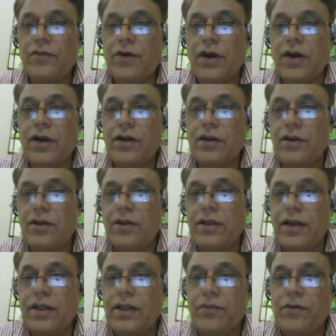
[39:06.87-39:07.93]
want
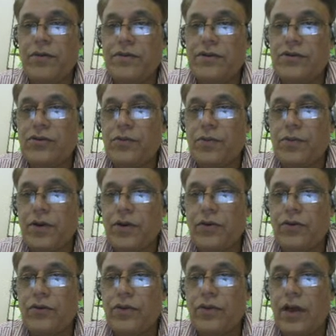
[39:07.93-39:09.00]
that the business should
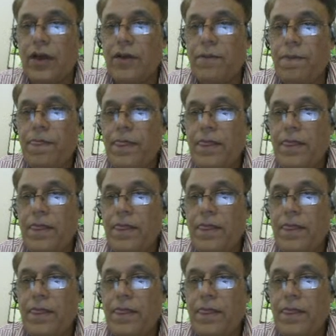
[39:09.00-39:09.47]
produce the